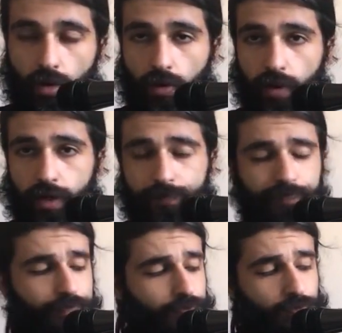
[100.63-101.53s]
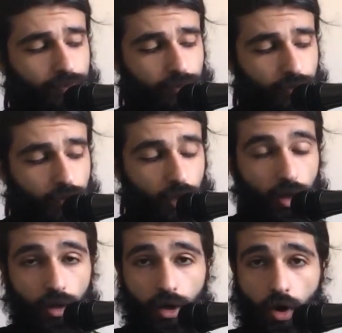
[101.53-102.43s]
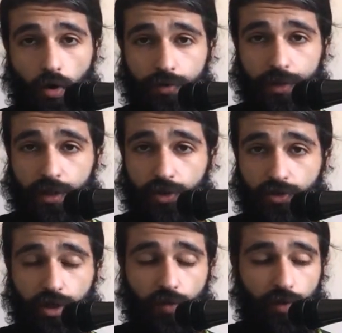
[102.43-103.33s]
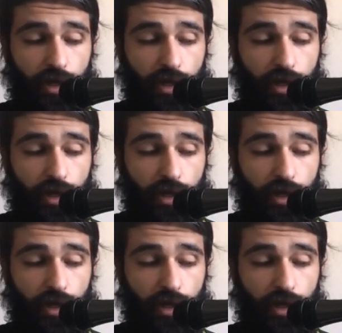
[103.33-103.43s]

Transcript: Alright. On the 6th string,